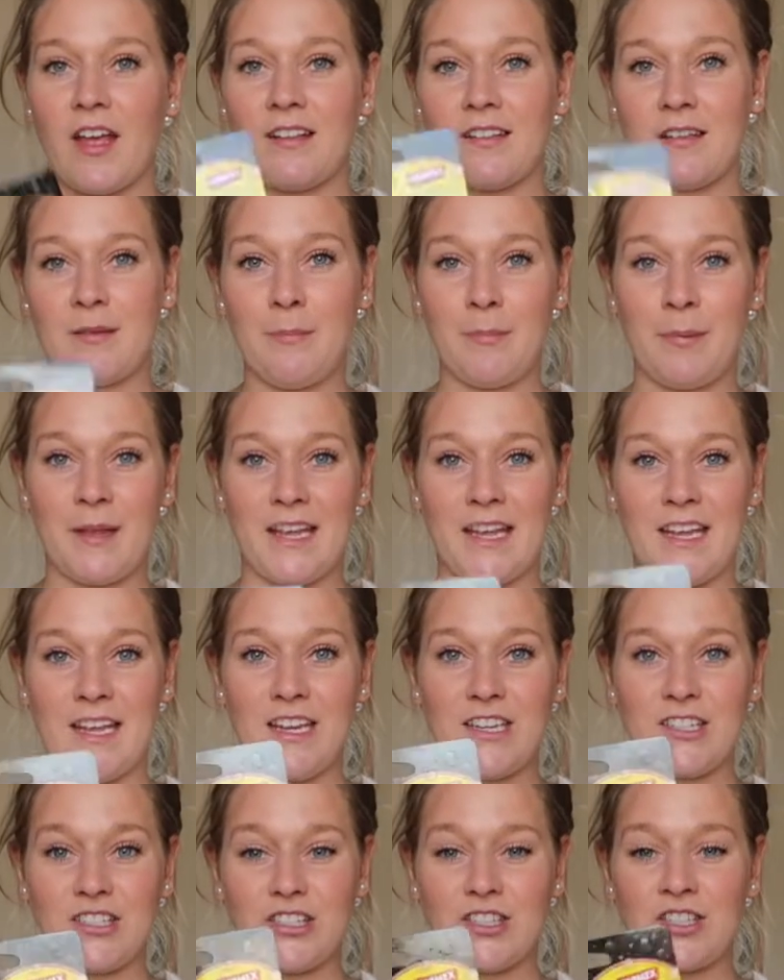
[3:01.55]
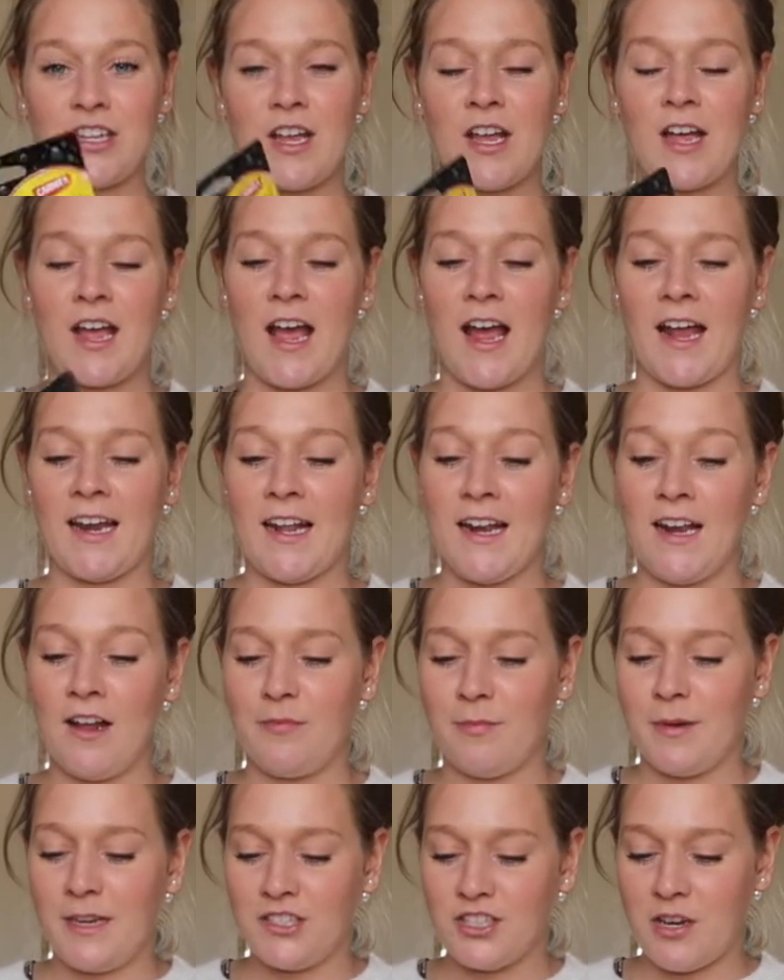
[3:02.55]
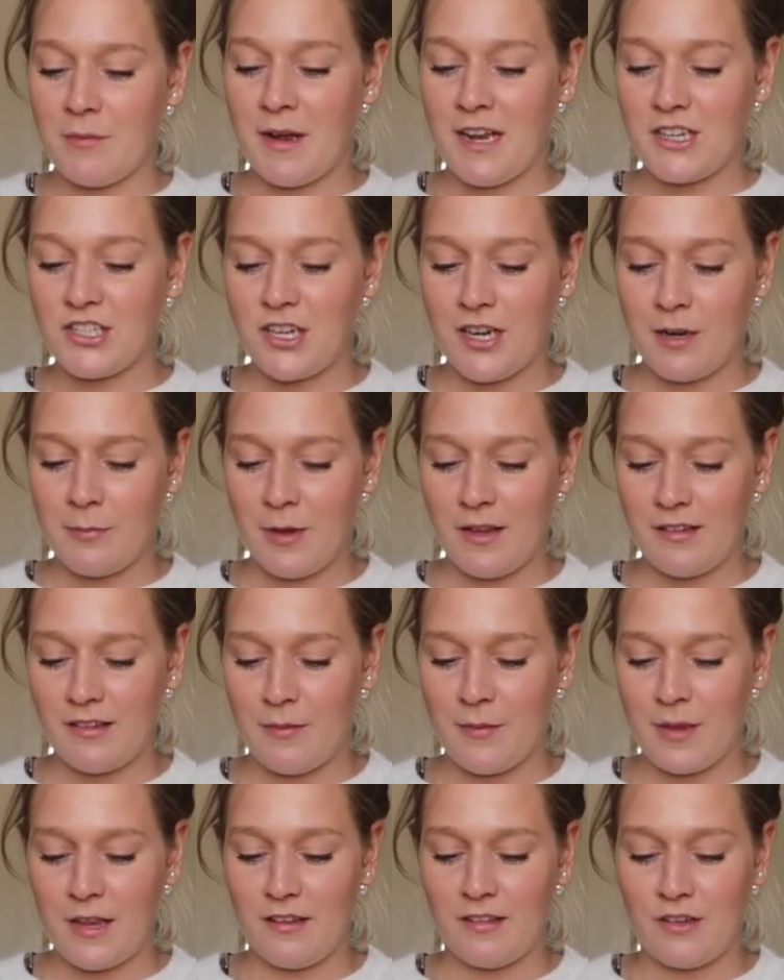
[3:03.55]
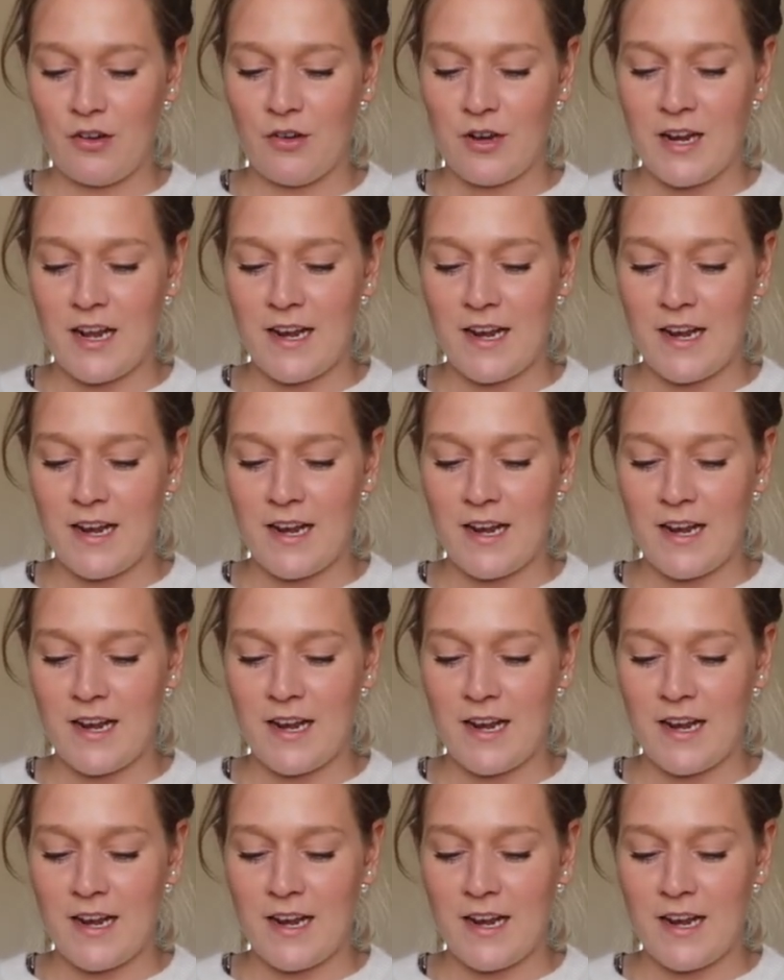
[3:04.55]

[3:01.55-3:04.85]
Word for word: that's in peach, and I love peach. I'm actually going to put some of this on